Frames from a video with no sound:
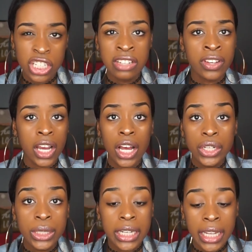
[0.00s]
She even
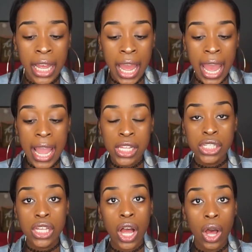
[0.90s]
colored it. And
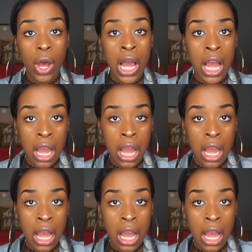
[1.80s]
so